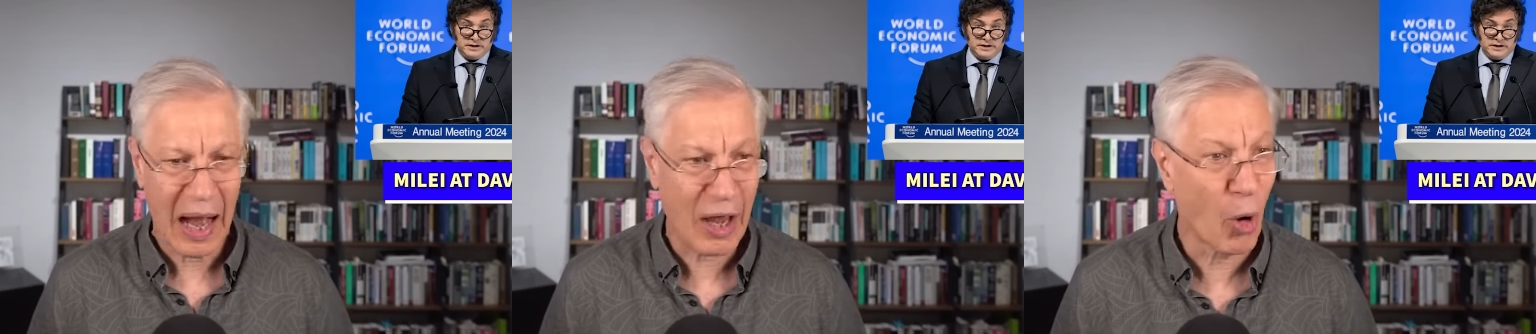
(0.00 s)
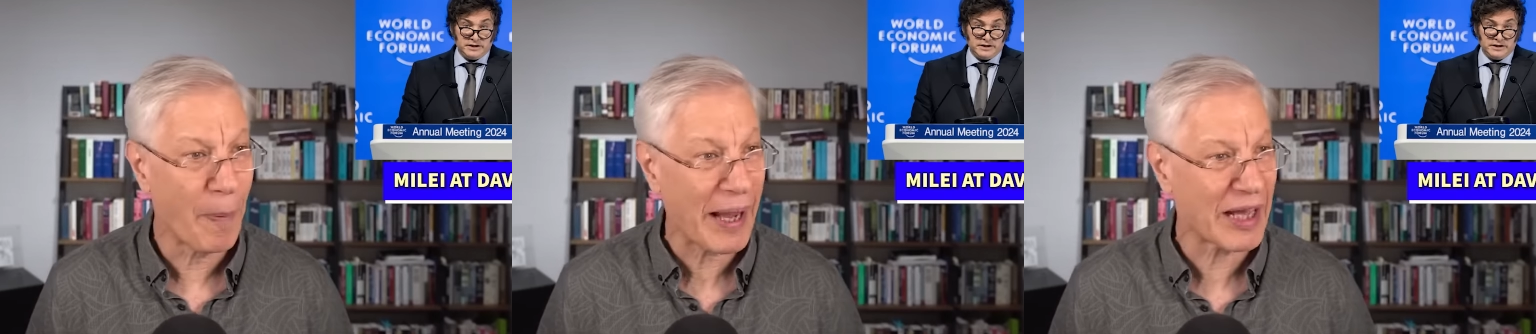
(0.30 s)
Speaker 1: I
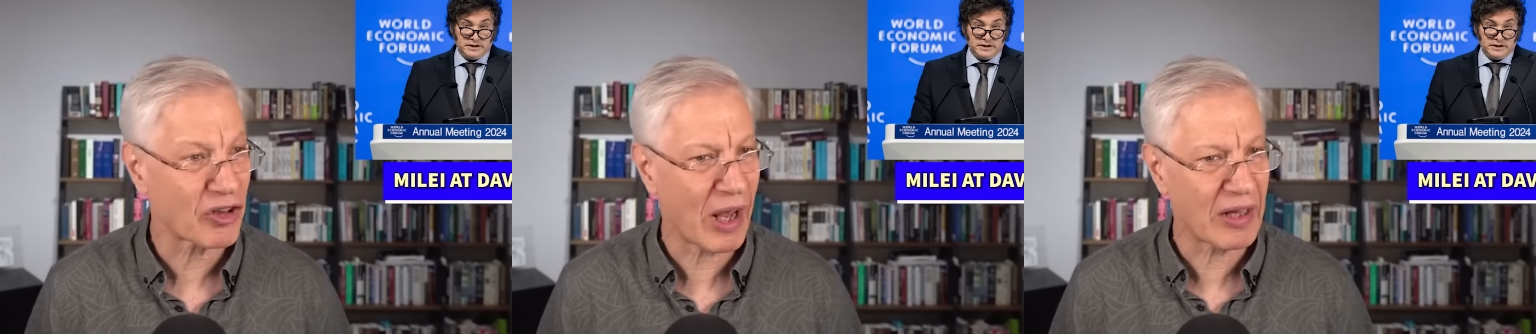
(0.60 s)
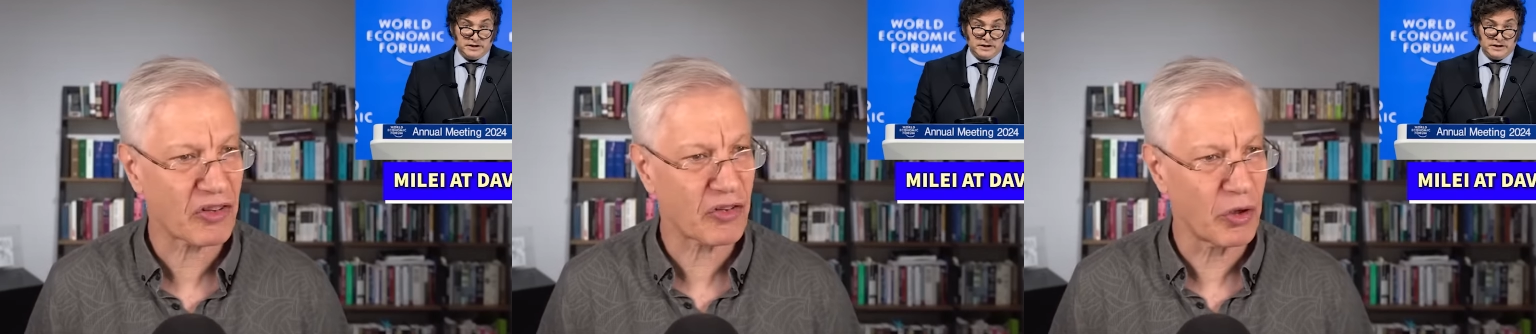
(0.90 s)
hope I get a
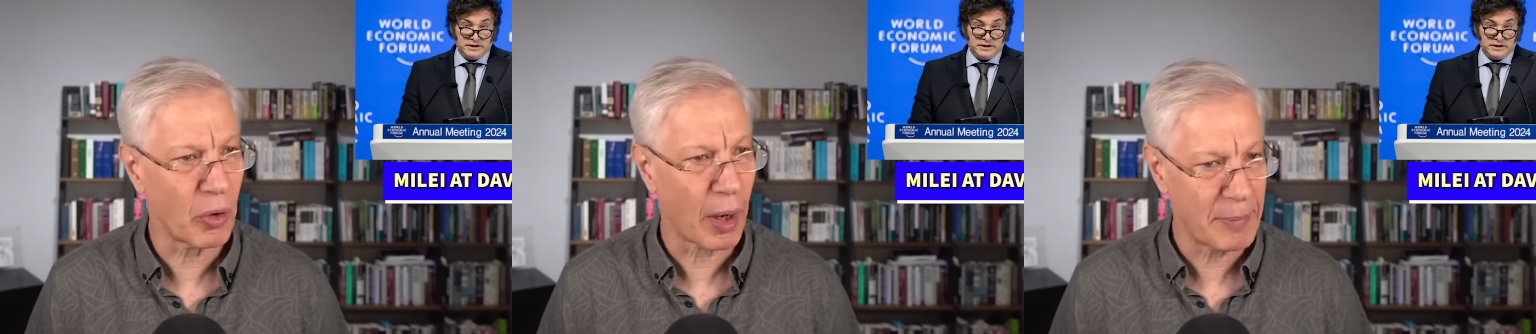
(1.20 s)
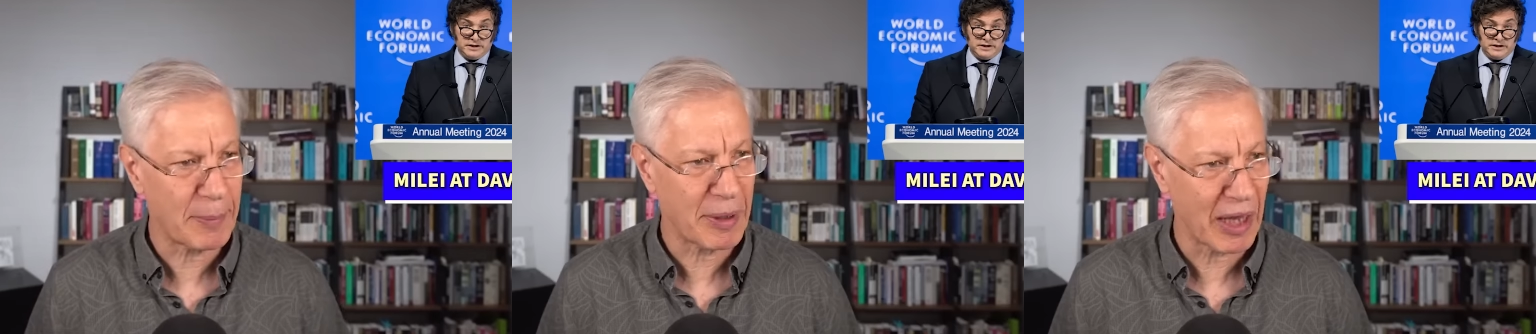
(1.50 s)
chance to uh,
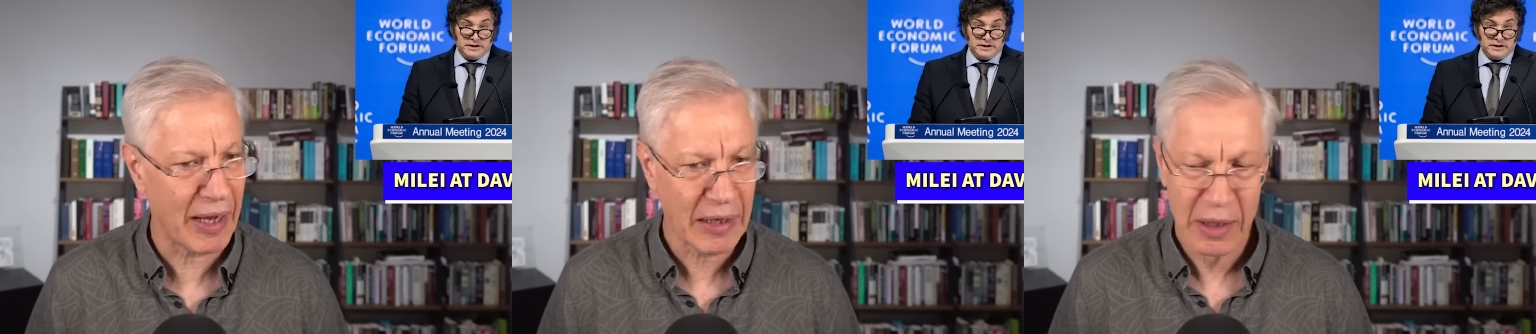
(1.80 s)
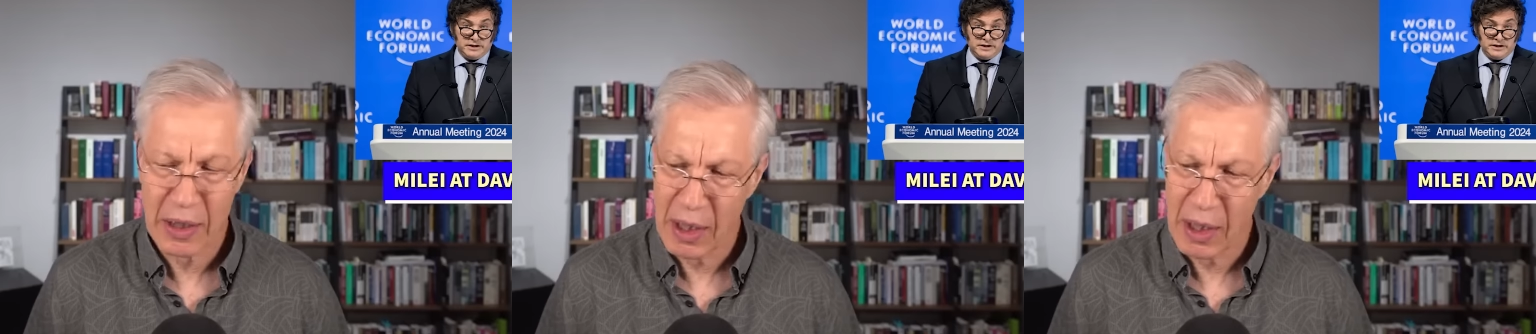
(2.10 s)
meet Milei.